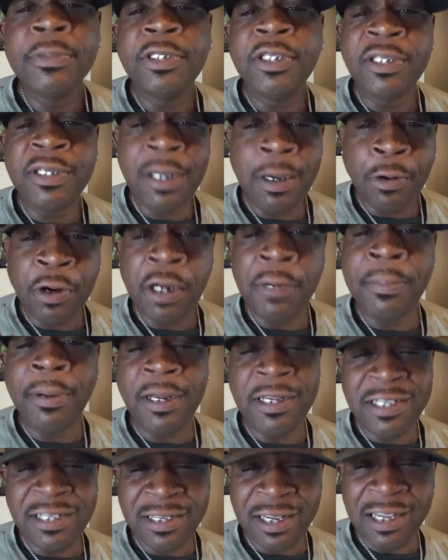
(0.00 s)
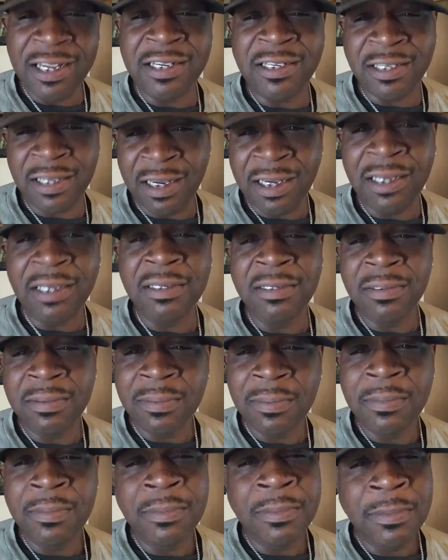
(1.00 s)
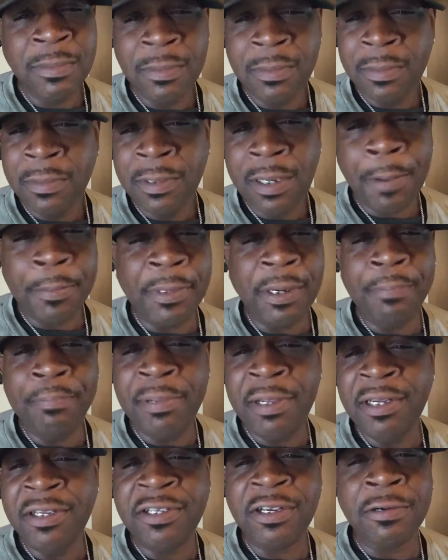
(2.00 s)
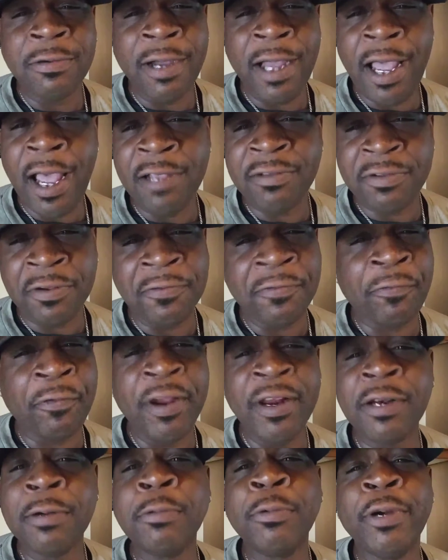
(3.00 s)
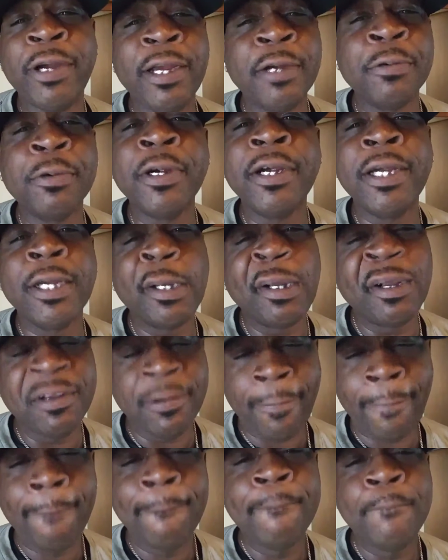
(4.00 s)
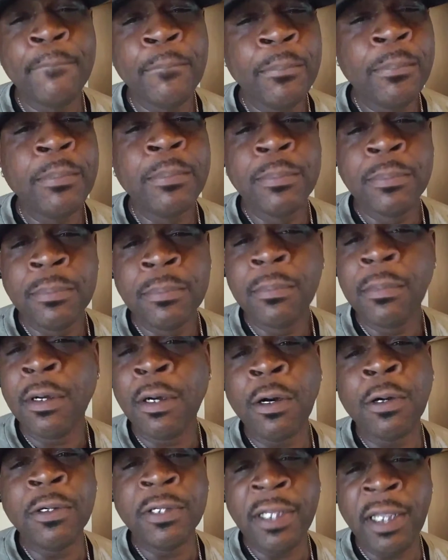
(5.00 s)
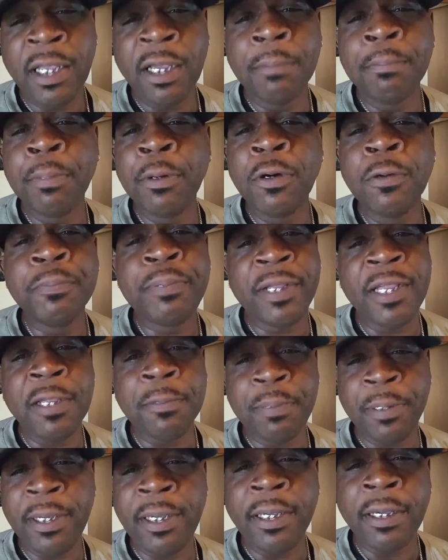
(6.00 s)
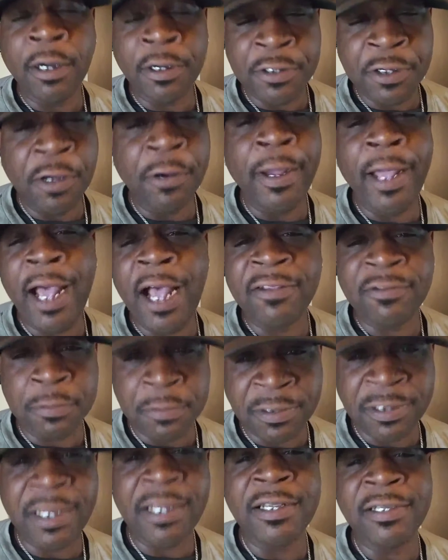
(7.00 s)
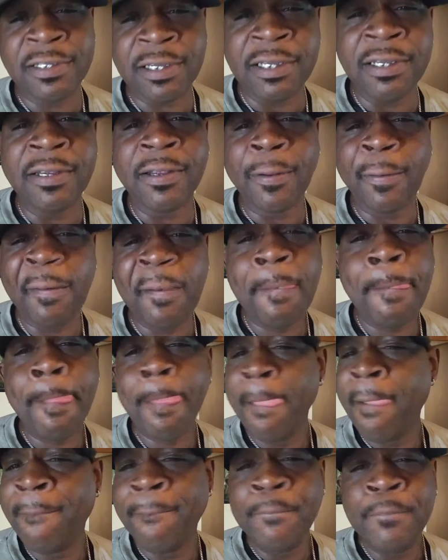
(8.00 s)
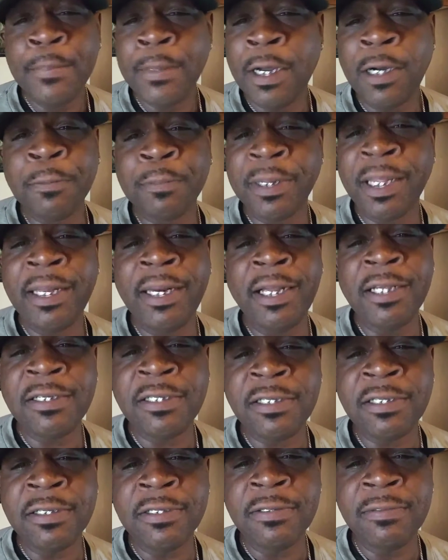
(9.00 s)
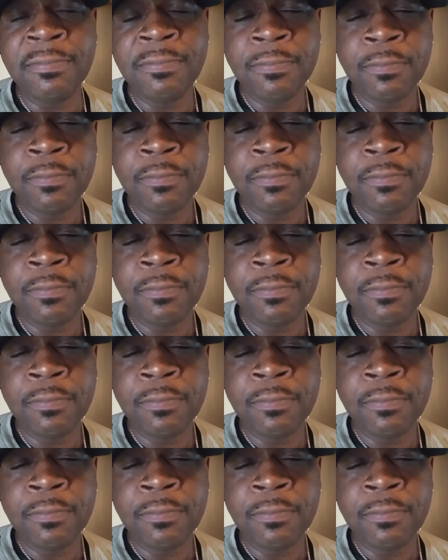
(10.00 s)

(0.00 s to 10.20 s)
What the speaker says: You got to worry about Sing Sing coming to beat your ass till freedom ring ring. Oh yeah, boom ping ping on your ass from Sing Sing. Don't play that shit.